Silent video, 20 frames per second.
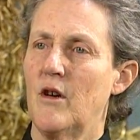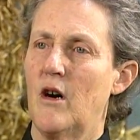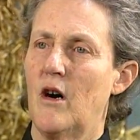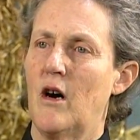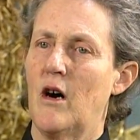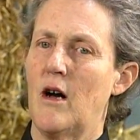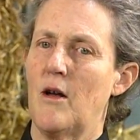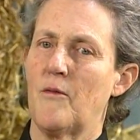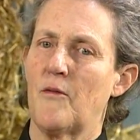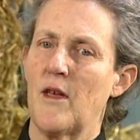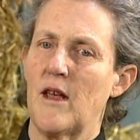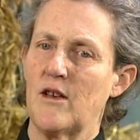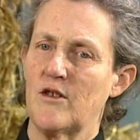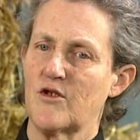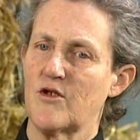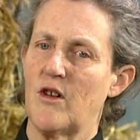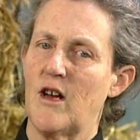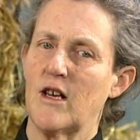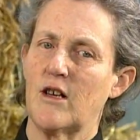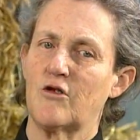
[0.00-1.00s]
Uh,
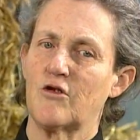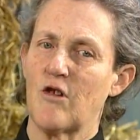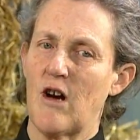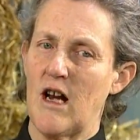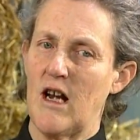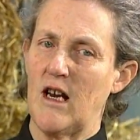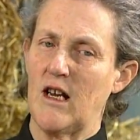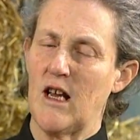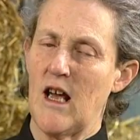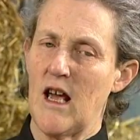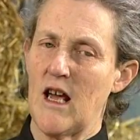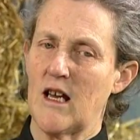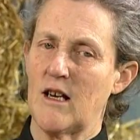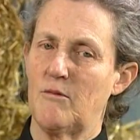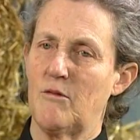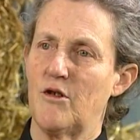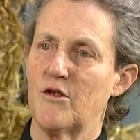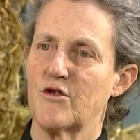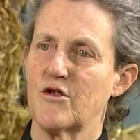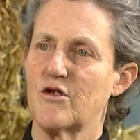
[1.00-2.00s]
things like training
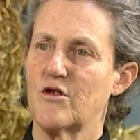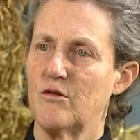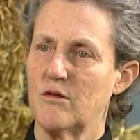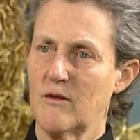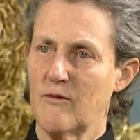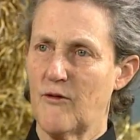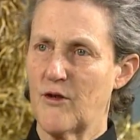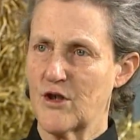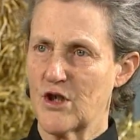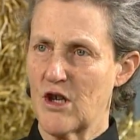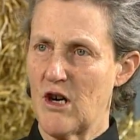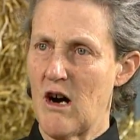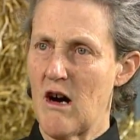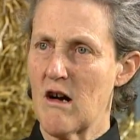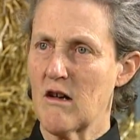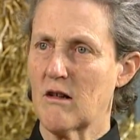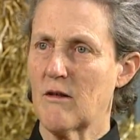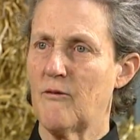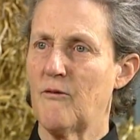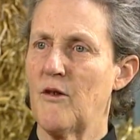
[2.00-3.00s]
animals, doing
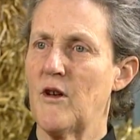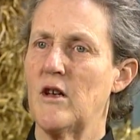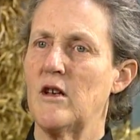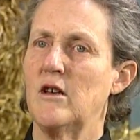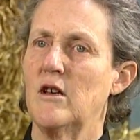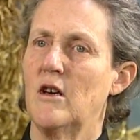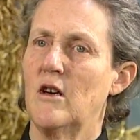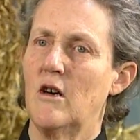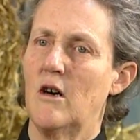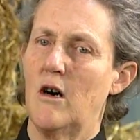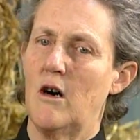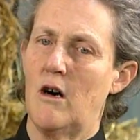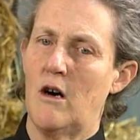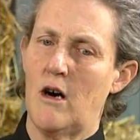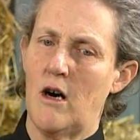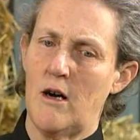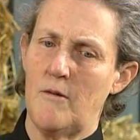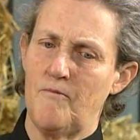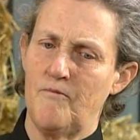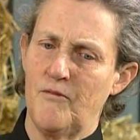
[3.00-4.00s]
photography,
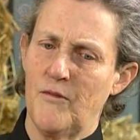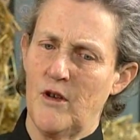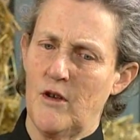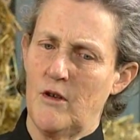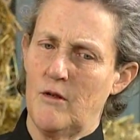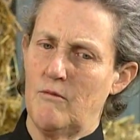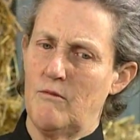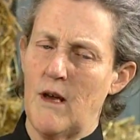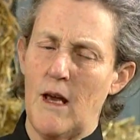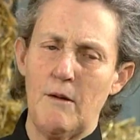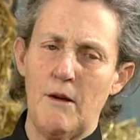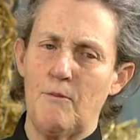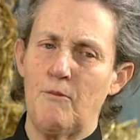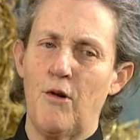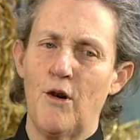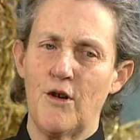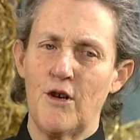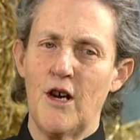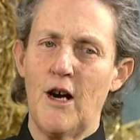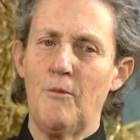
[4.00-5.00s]
um, maybe
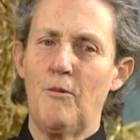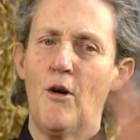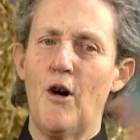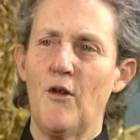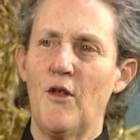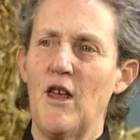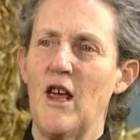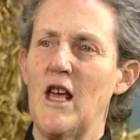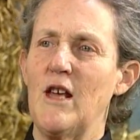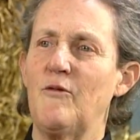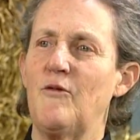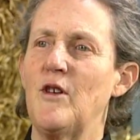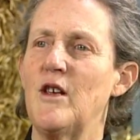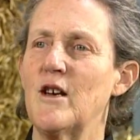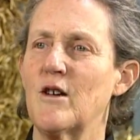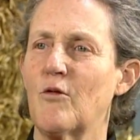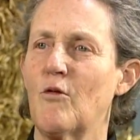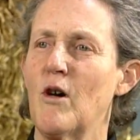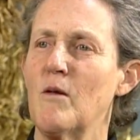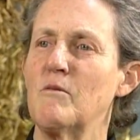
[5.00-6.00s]
putting up all the AV
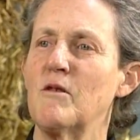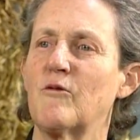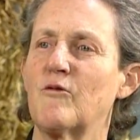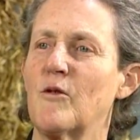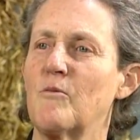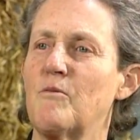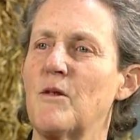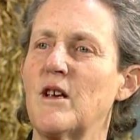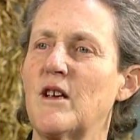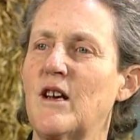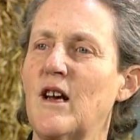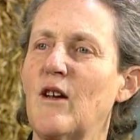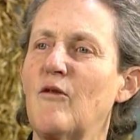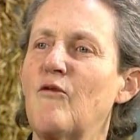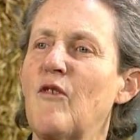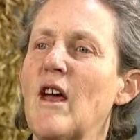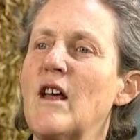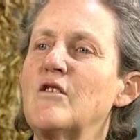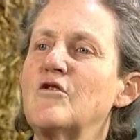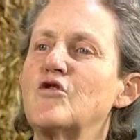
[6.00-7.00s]
equipment for big
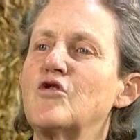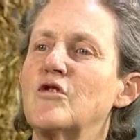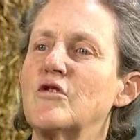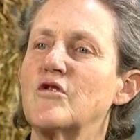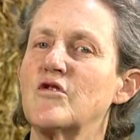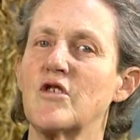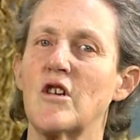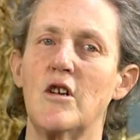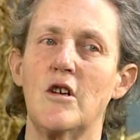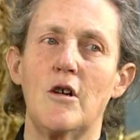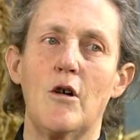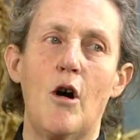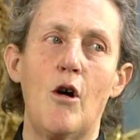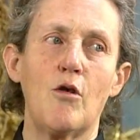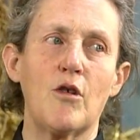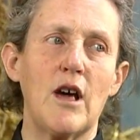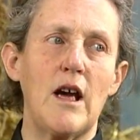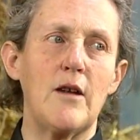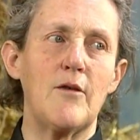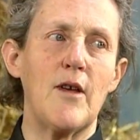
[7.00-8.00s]
conventions.
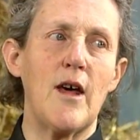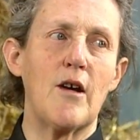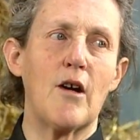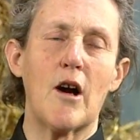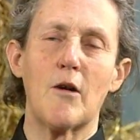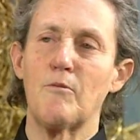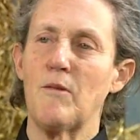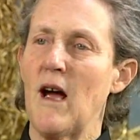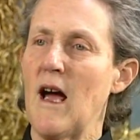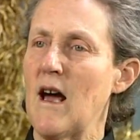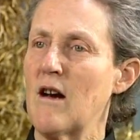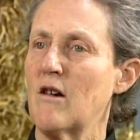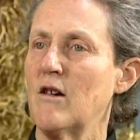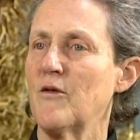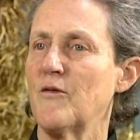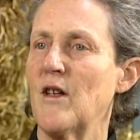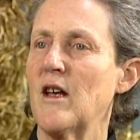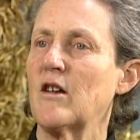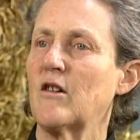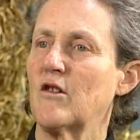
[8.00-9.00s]
Okay, then our
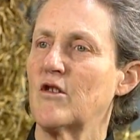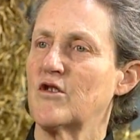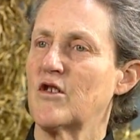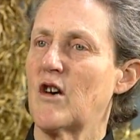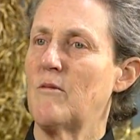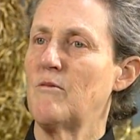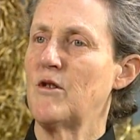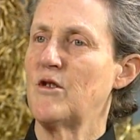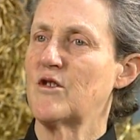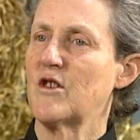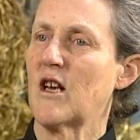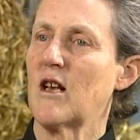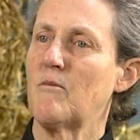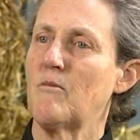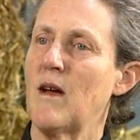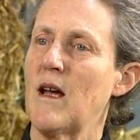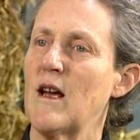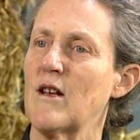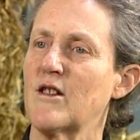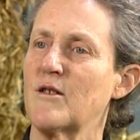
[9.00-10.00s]
pattern thinkers, our music and
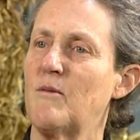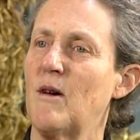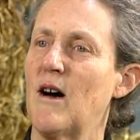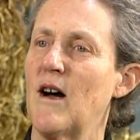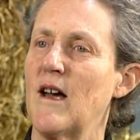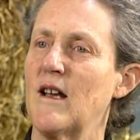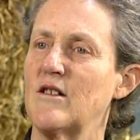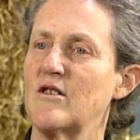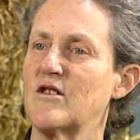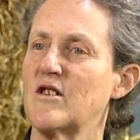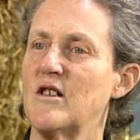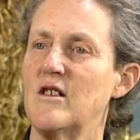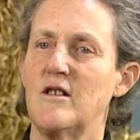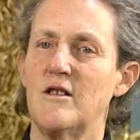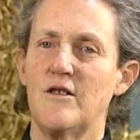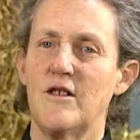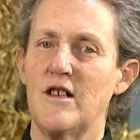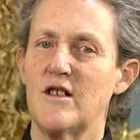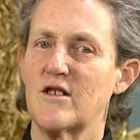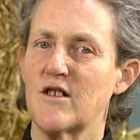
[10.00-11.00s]
math minds.
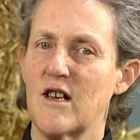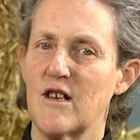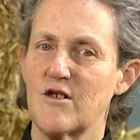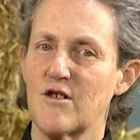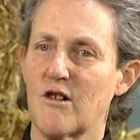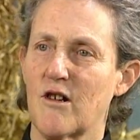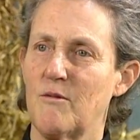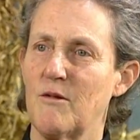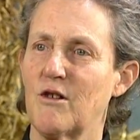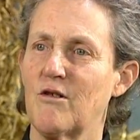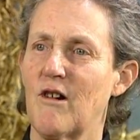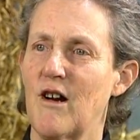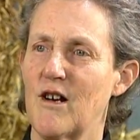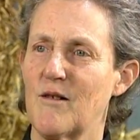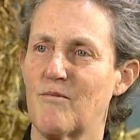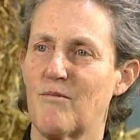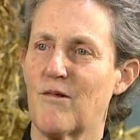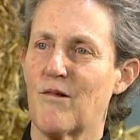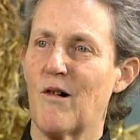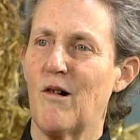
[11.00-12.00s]
These kids are going to be great
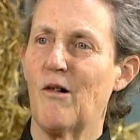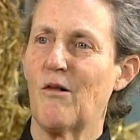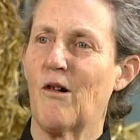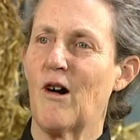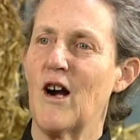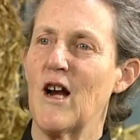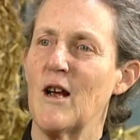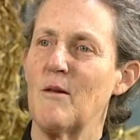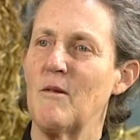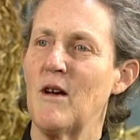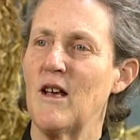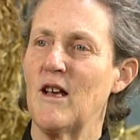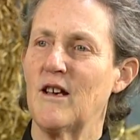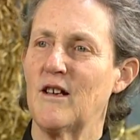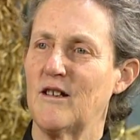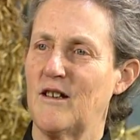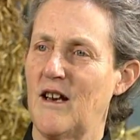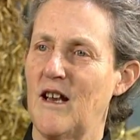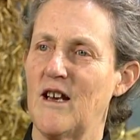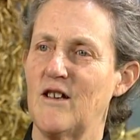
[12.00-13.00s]
at
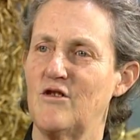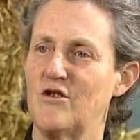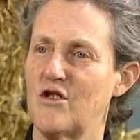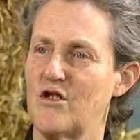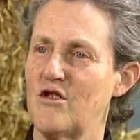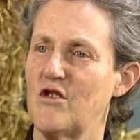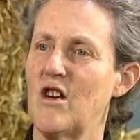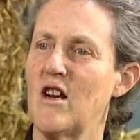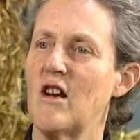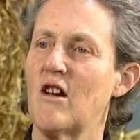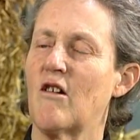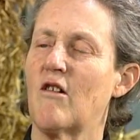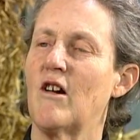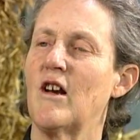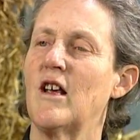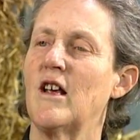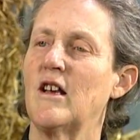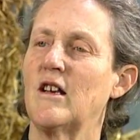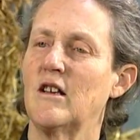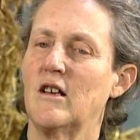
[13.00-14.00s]
programming,
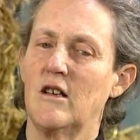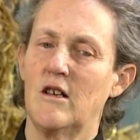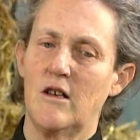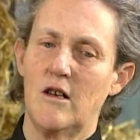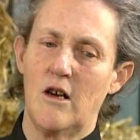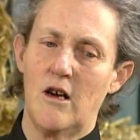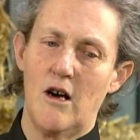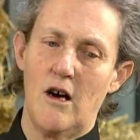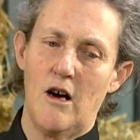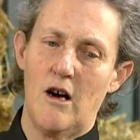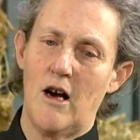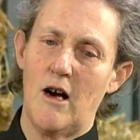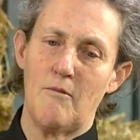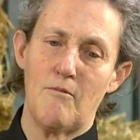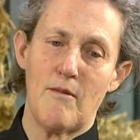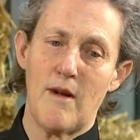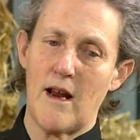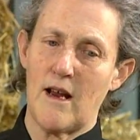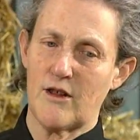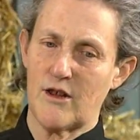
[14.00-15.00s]
engineering, uh,
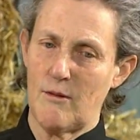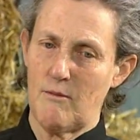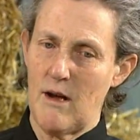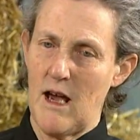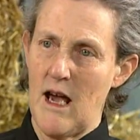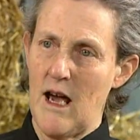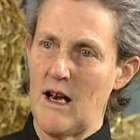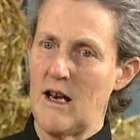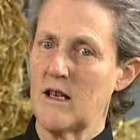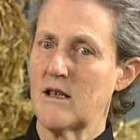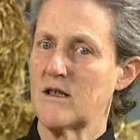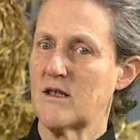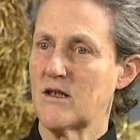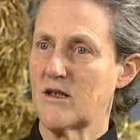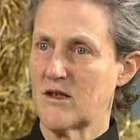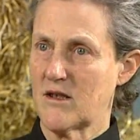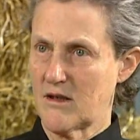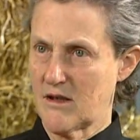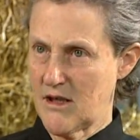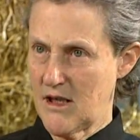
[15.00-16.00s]
mathematics,
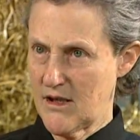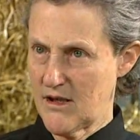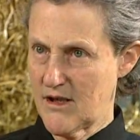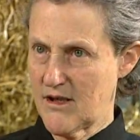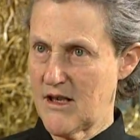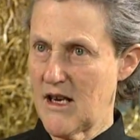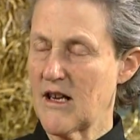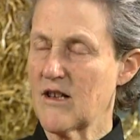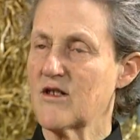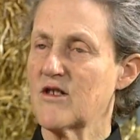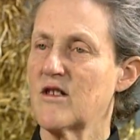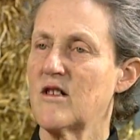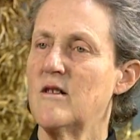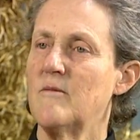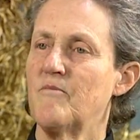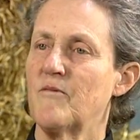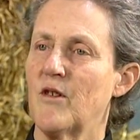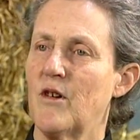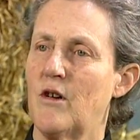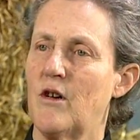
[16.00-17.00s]
statistics,
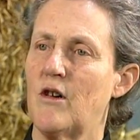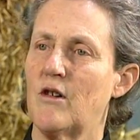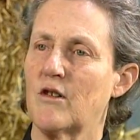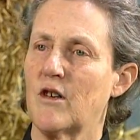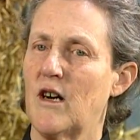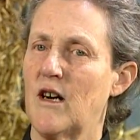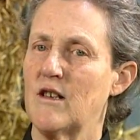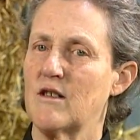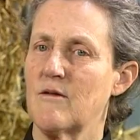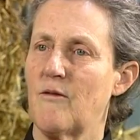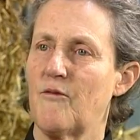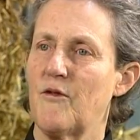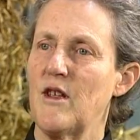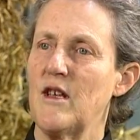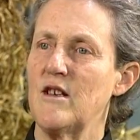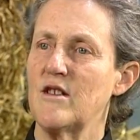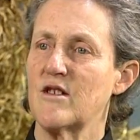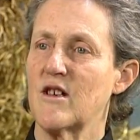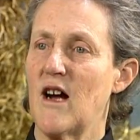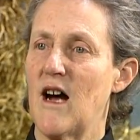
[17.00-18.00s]
all kinds of
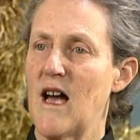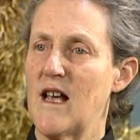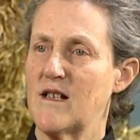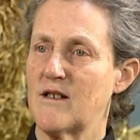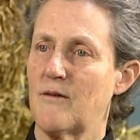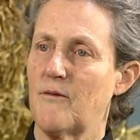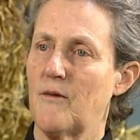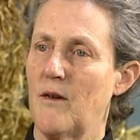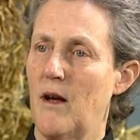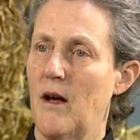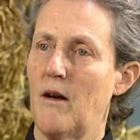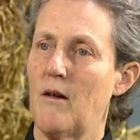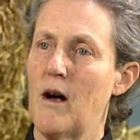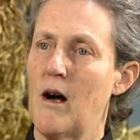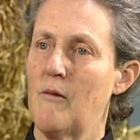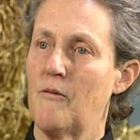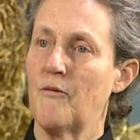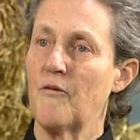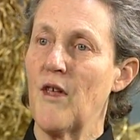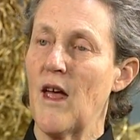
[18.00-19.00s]
these kinds of, uh,
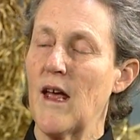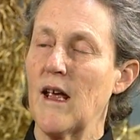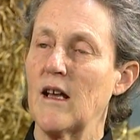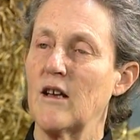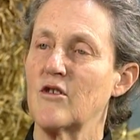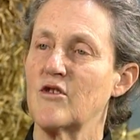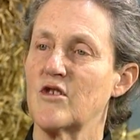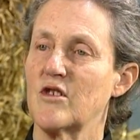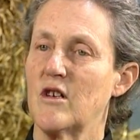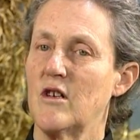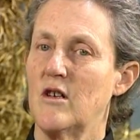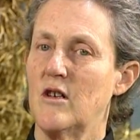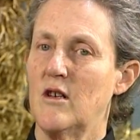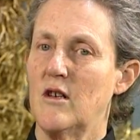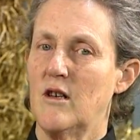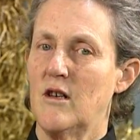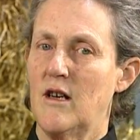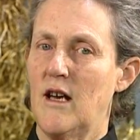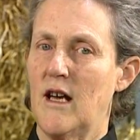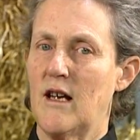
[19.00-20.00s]
of things.
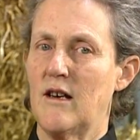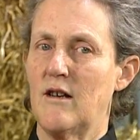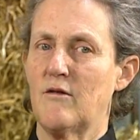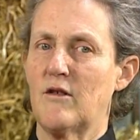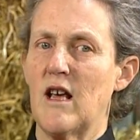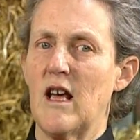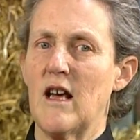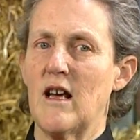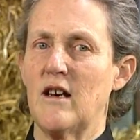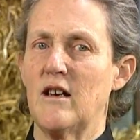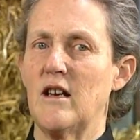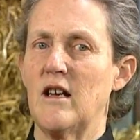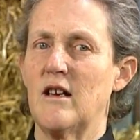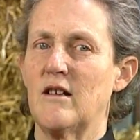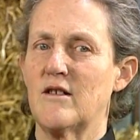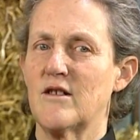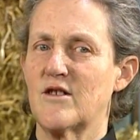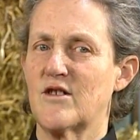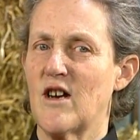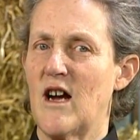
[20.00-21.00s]
And again,
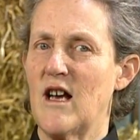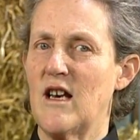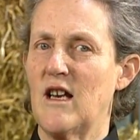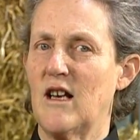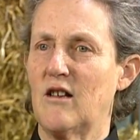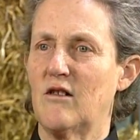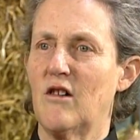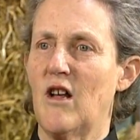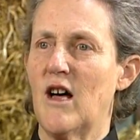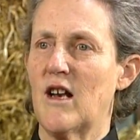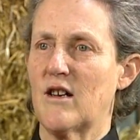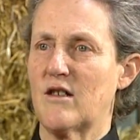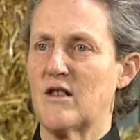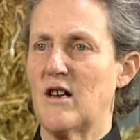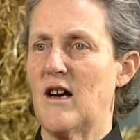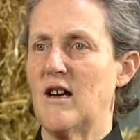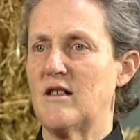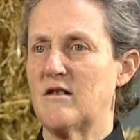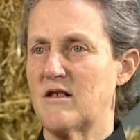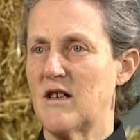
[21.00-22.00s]
in designing a lot of
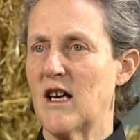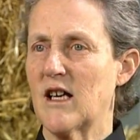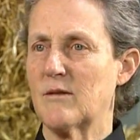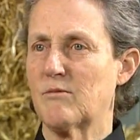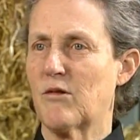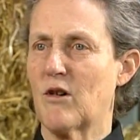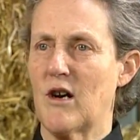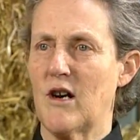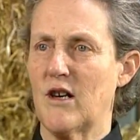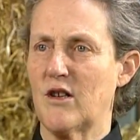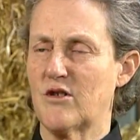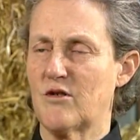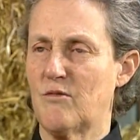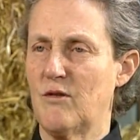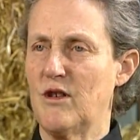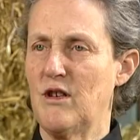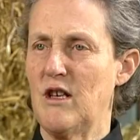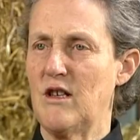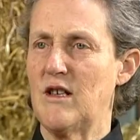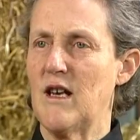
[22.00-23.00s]
tight tech products,
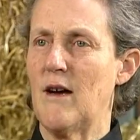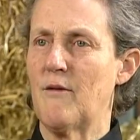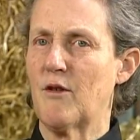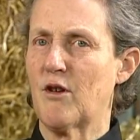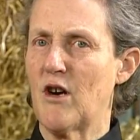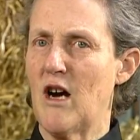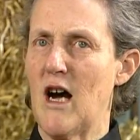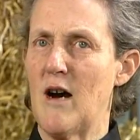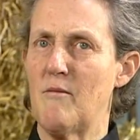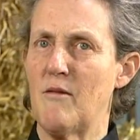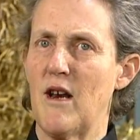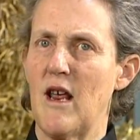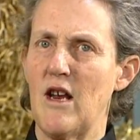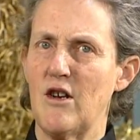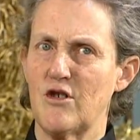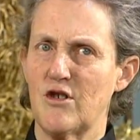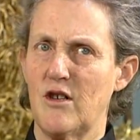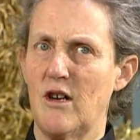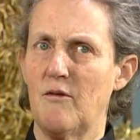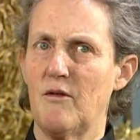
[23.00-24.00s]
we need to have the
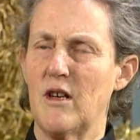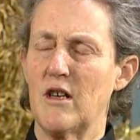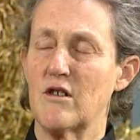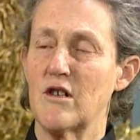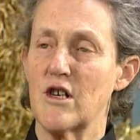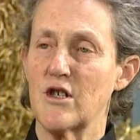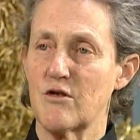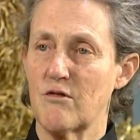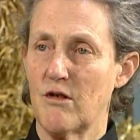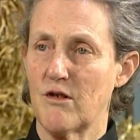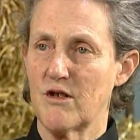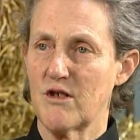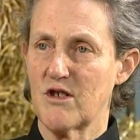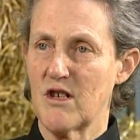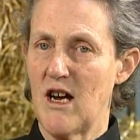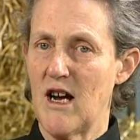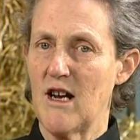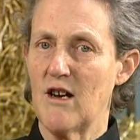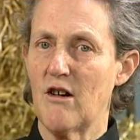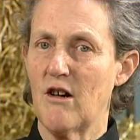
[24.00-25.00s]
combination of the industrial
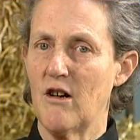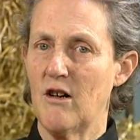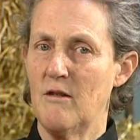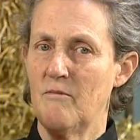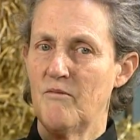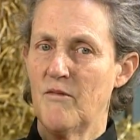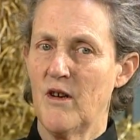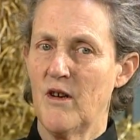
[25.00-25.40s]
designer